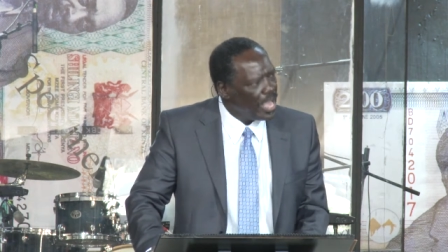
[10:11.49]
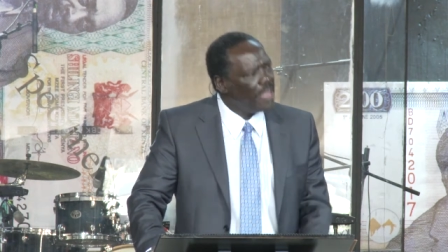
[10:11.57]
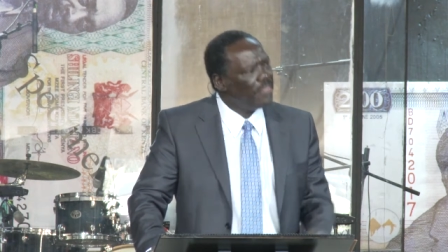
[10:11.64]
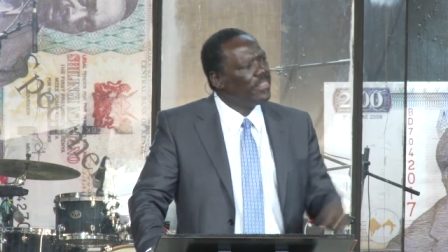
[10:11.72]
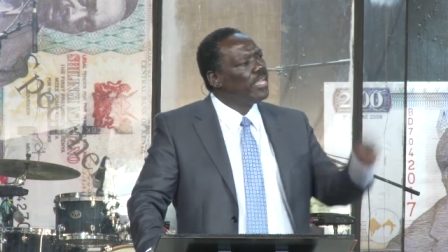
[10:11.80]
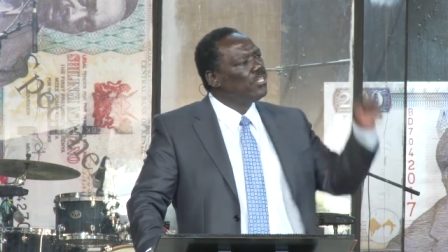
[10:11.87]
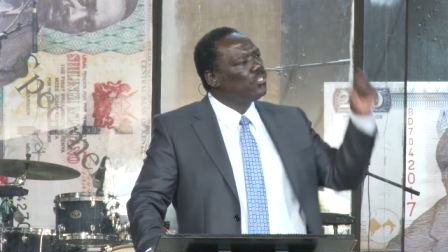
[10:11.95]

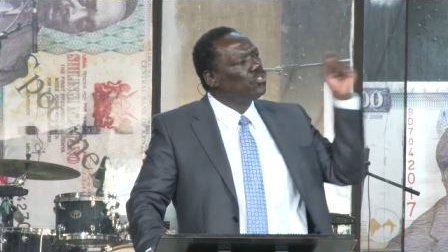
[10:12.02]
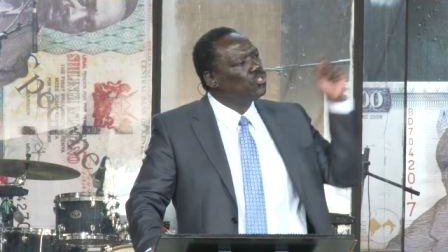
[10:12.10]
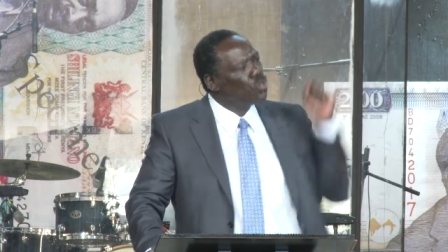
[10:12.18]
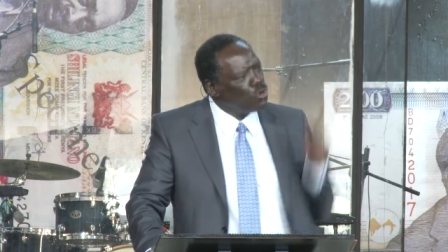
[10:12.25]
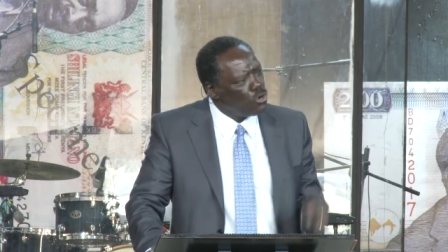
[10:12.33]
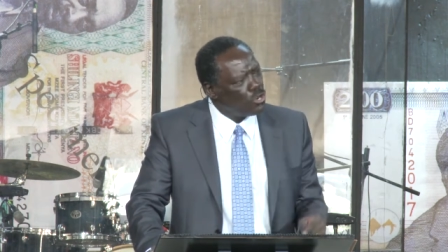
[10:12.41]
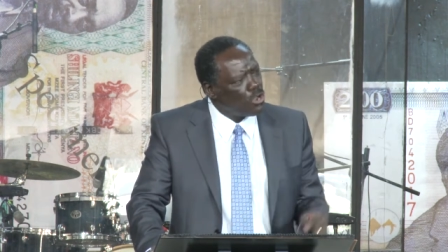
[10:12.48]
and they
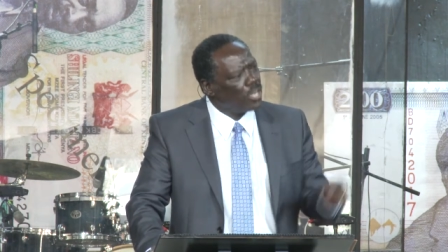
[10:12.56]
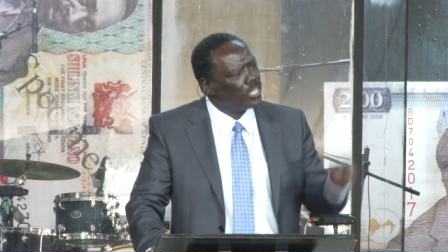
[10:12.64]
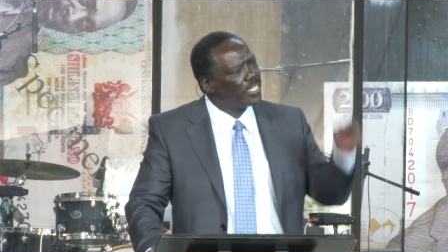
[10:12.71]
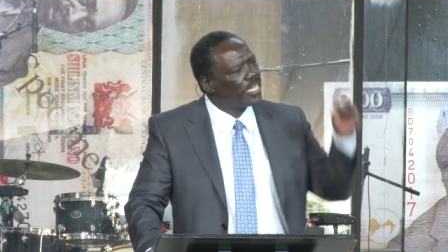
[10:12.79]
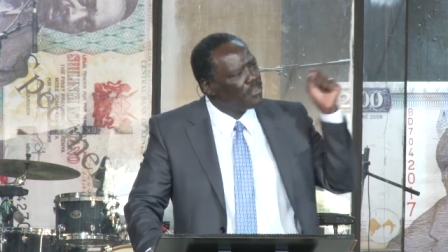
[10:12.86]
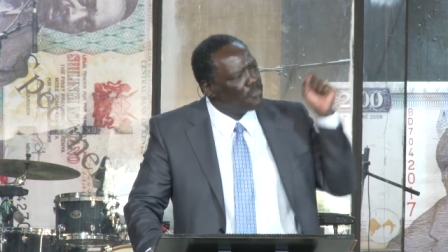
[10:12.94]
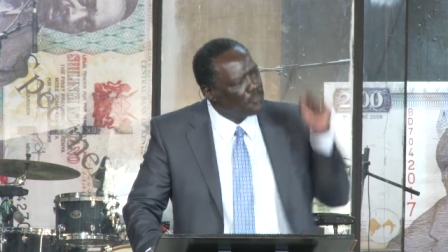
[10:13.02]
do
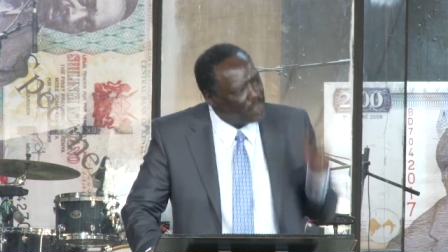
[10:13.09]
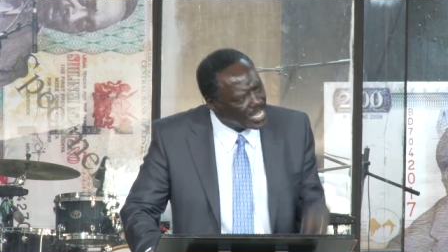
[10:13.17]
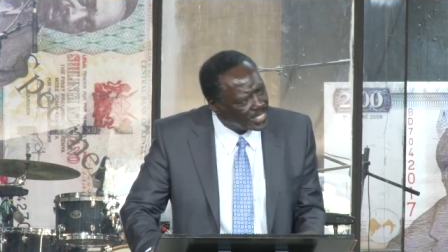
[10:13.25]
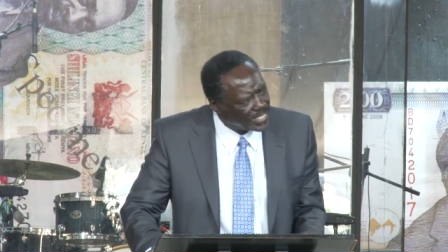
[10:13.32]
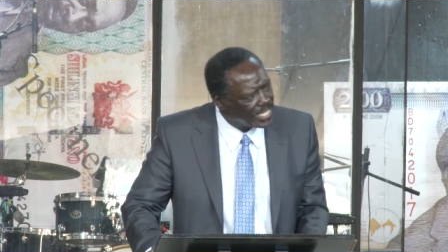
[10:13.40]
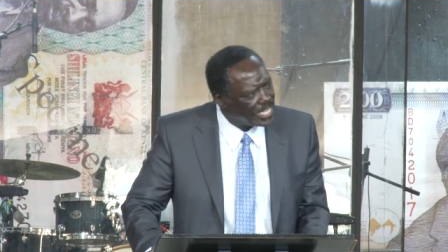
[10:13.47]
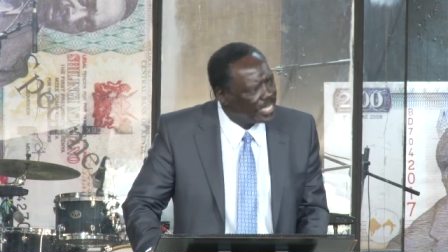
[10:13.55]
not
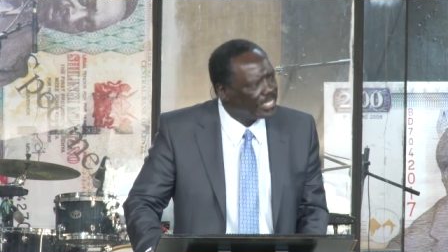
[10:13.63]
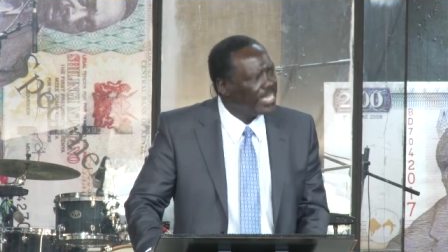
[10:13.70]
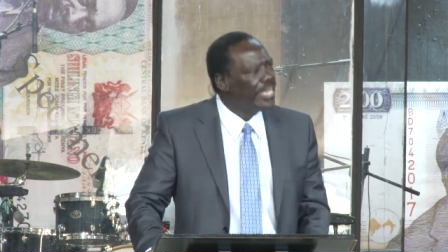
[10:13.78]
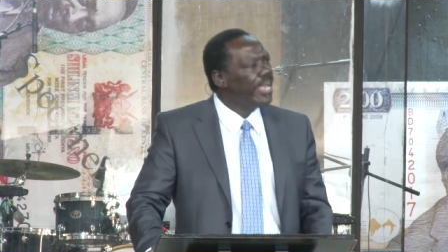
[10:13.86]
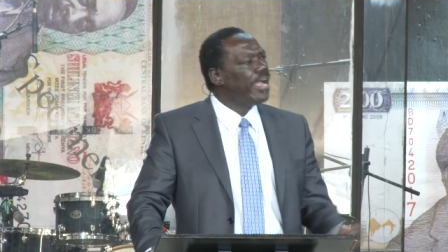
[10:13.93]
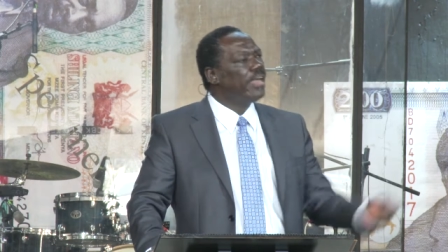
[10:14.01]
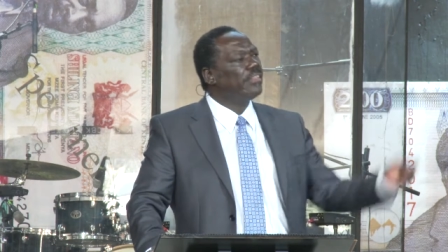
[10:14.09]
invest it,
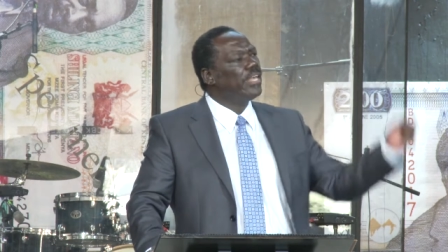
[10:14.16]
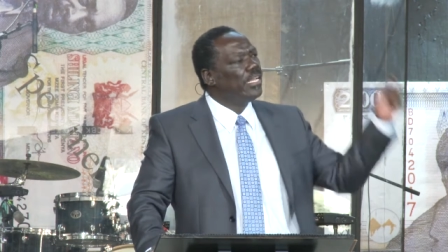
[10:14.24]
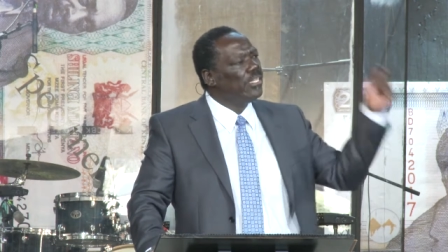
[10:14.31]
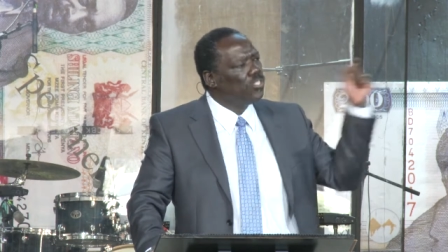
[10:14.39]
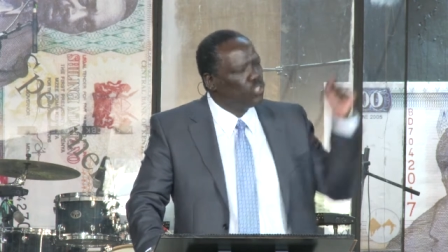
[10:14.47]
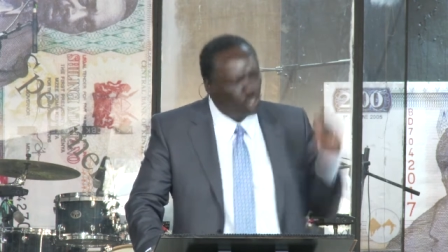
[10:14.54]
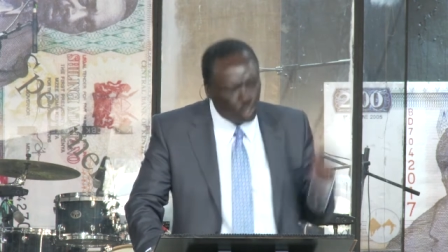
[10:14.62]
and
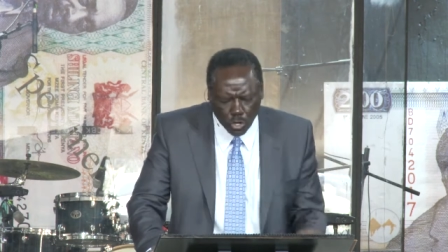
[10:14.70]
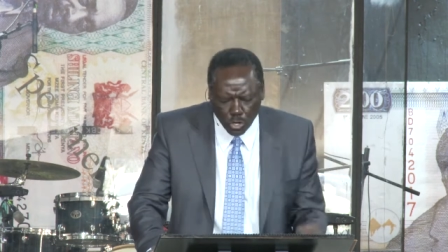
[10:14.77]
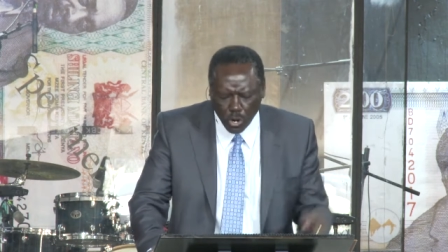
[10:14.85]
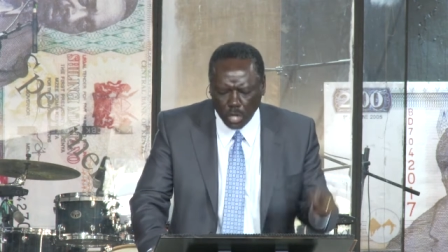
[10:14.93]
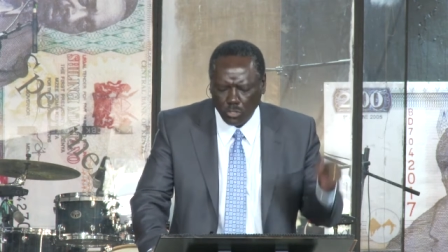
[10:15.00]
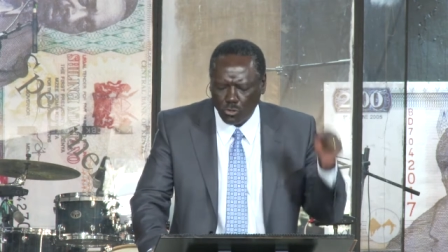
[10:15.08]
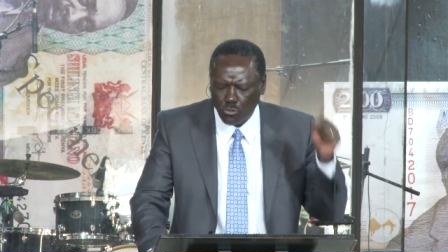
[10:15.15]
they do
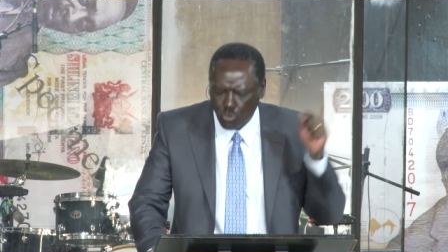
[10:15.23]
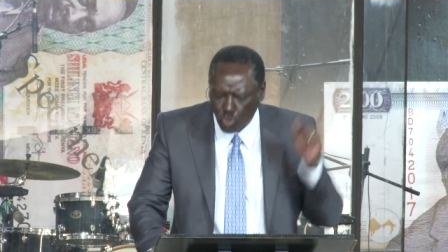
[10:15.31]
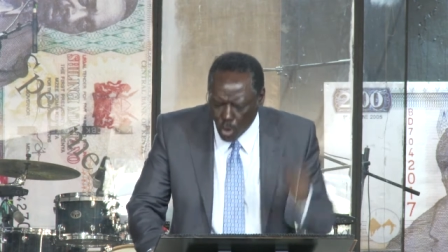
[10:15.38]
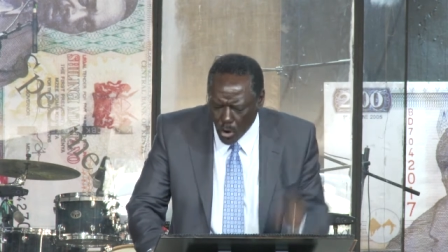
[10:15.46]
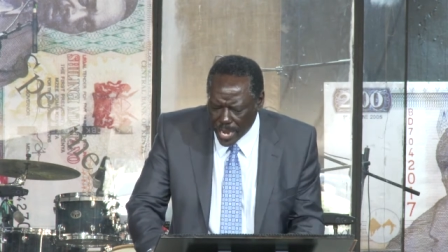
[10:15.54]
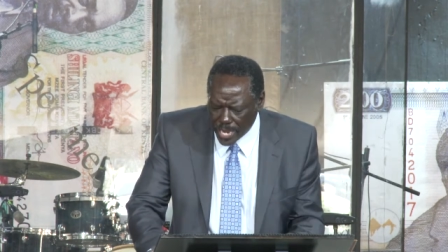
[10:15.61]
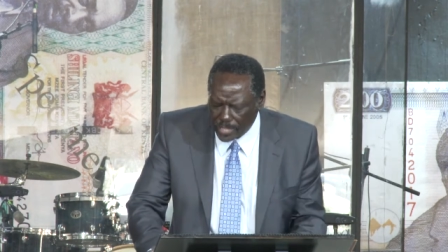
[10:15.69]
not
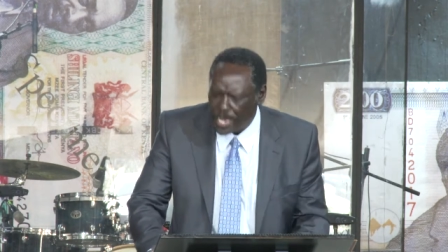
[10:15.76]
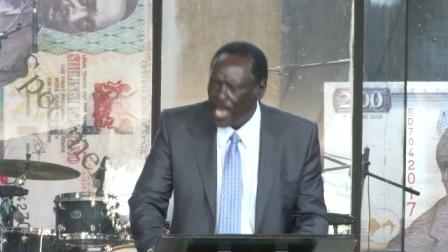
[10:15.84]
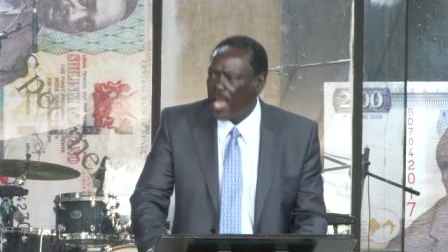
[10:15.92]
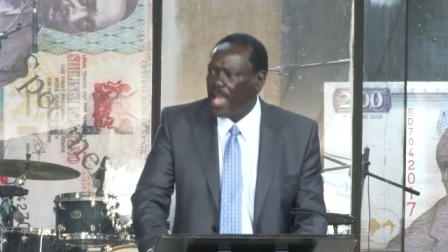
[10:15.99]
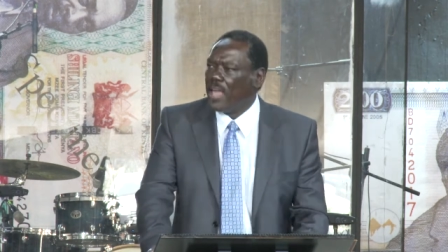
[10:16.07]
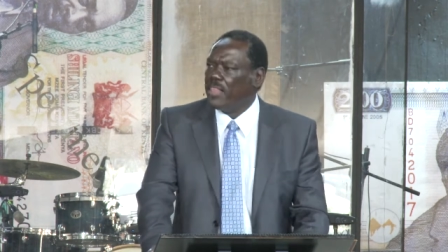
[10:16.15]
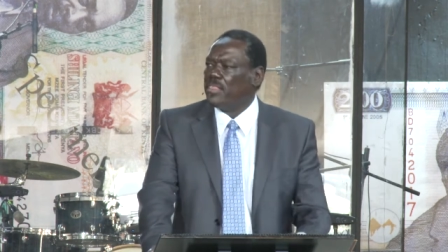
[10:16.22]
grow it,
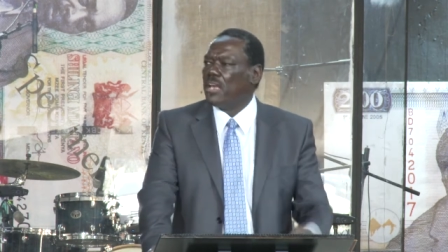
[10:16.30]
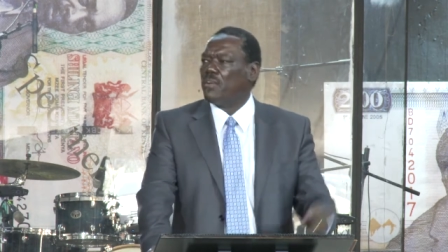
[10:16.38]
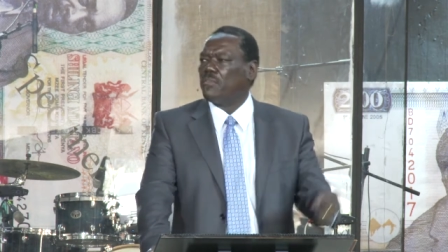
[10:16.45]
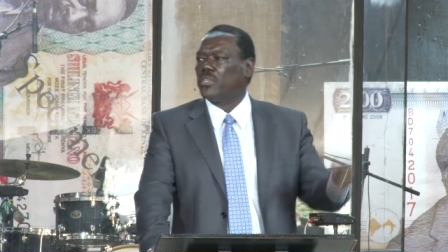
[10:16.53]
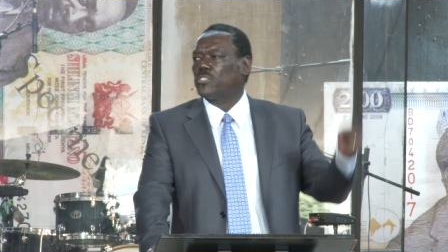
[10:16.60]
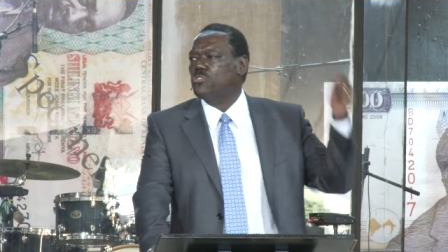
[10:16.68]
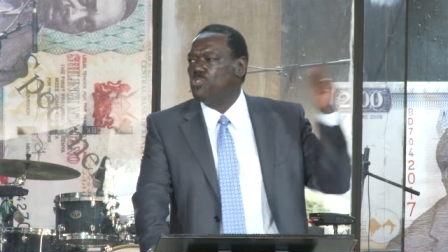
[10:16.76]
and
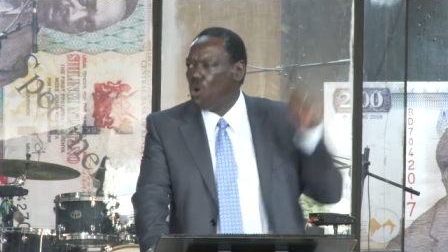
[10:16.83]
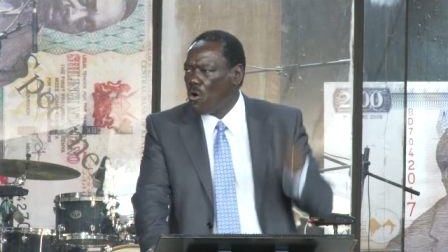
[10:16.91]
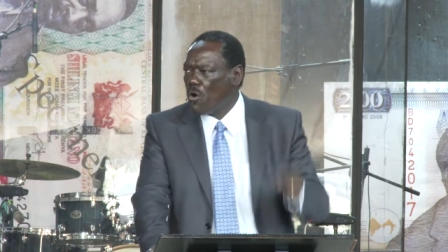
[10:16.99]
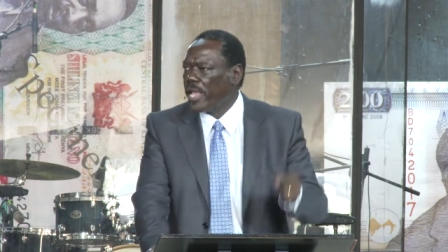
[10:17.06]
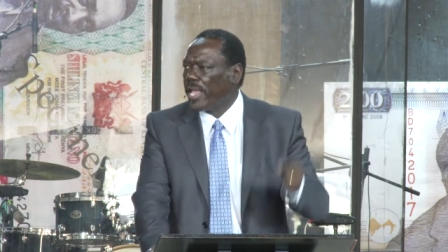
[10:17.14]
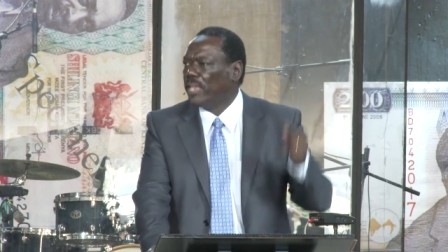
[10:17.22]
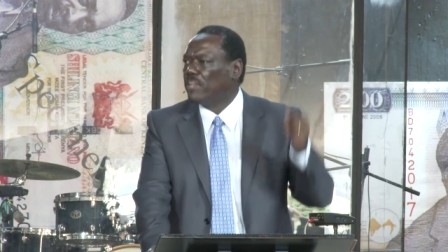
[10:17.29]
there is
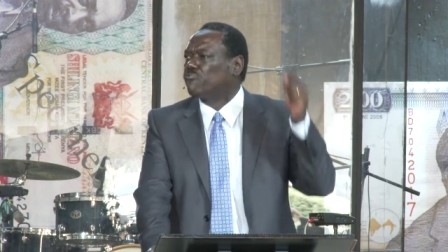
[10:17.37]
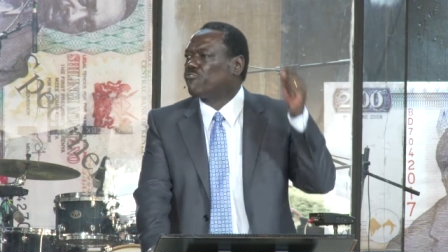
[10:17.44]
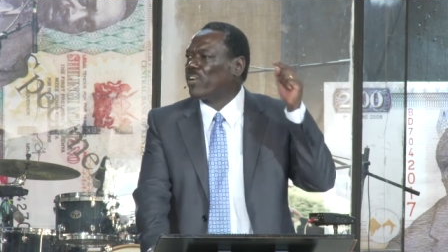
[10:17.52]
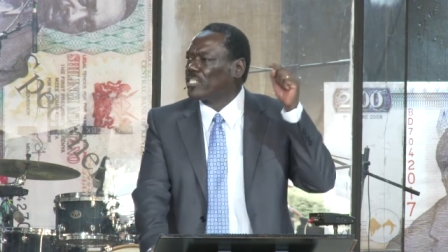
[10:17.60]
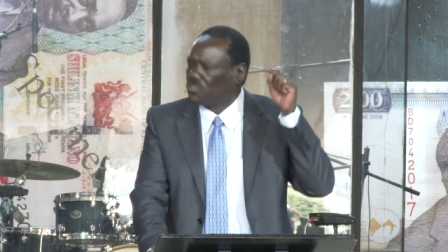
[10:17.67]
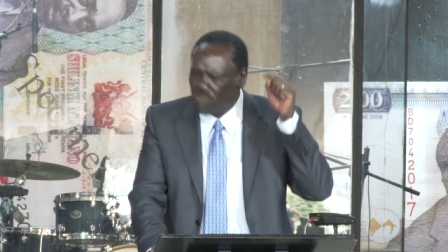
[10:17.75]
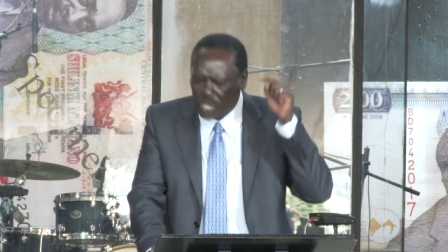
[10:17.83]
no interest